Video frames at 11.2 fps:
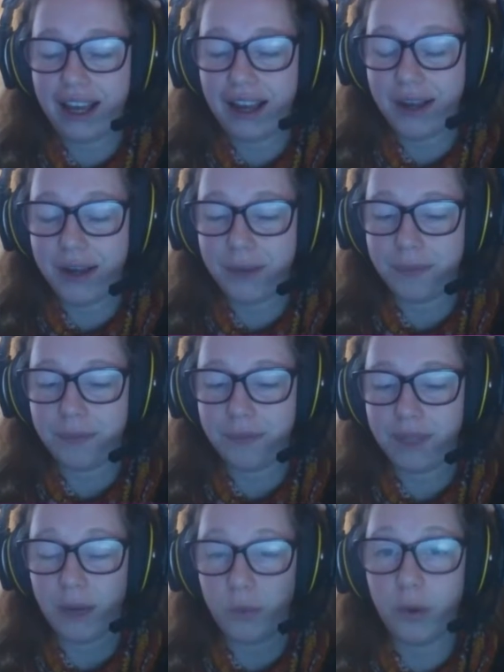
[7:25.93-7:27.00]
And
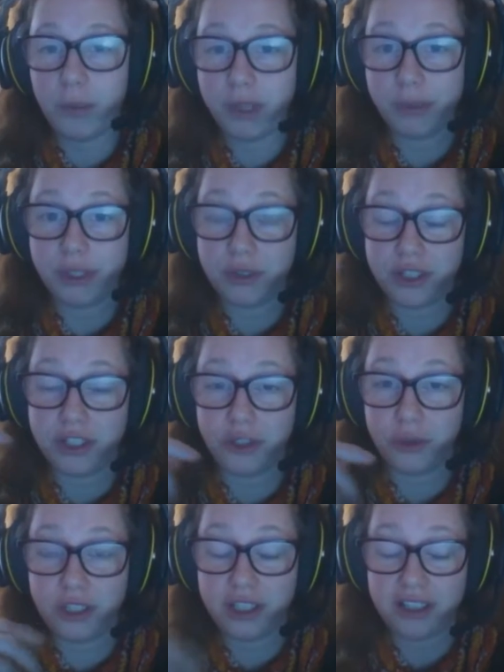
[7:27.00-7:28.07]
what people used to
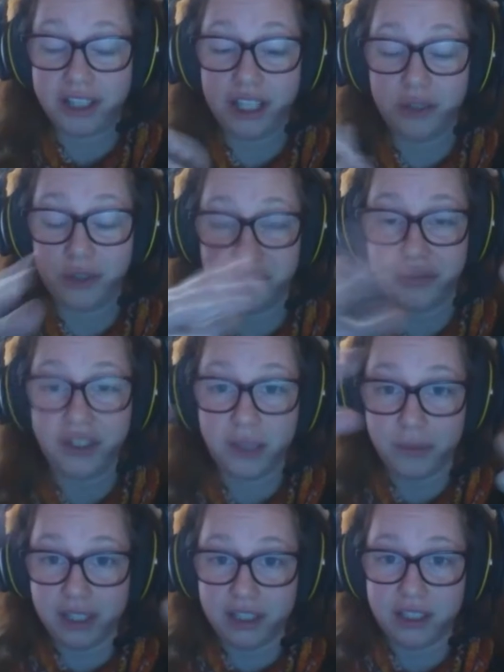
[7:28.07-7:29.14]
do is they used to fill
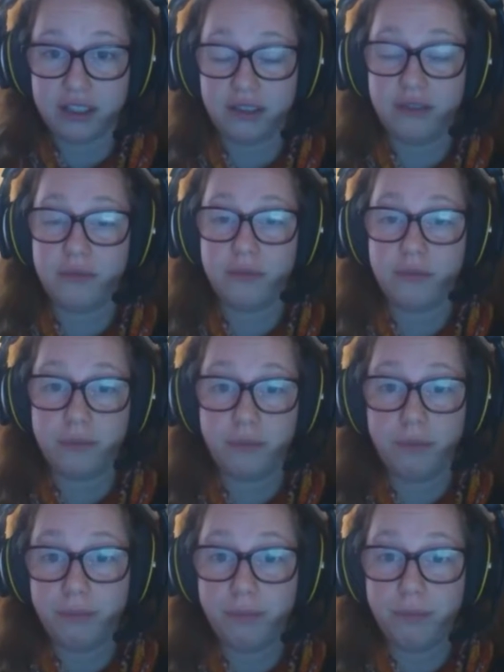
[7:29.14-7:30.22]
up this
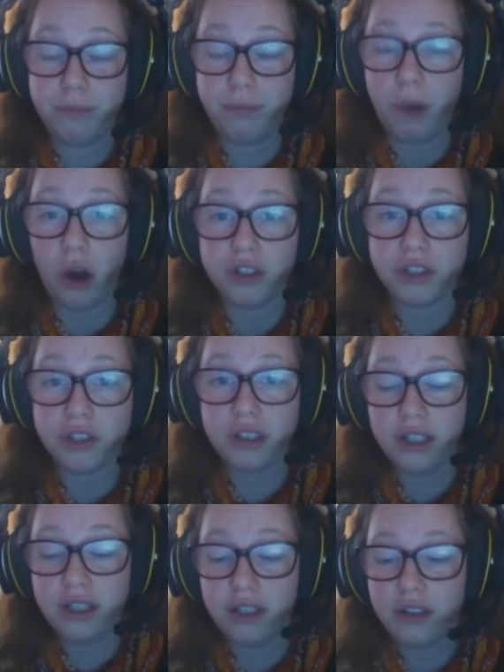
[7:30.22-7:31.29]
pot
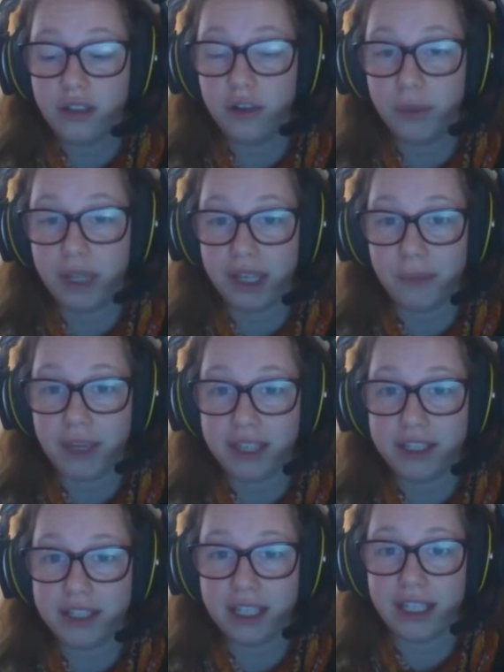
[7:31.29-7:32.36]
of pick a
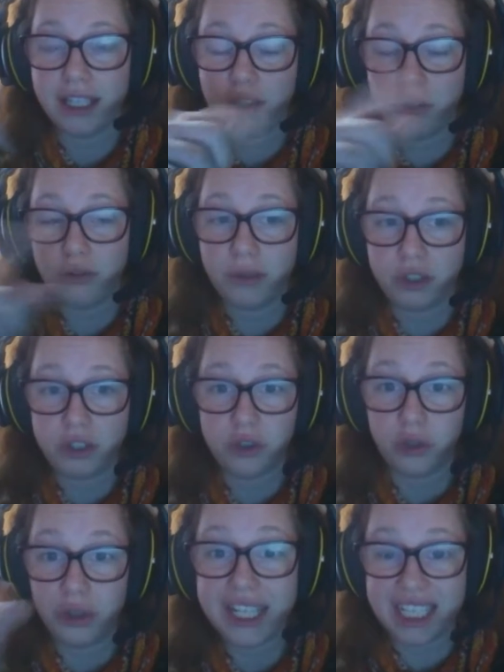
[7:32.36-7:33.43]
mix and then go around the
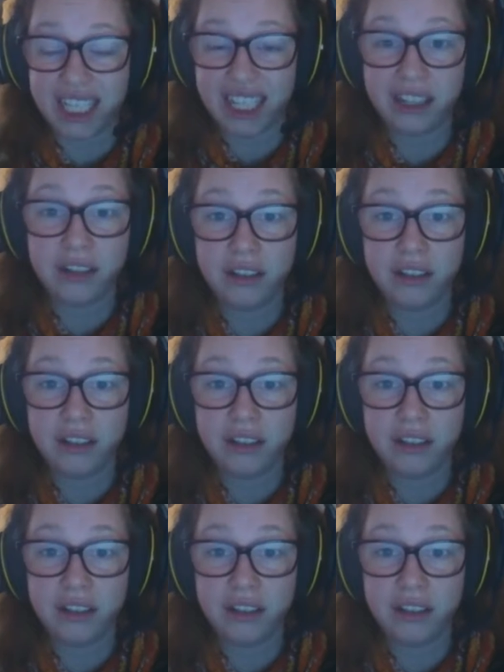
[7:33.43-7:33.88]
store eating it,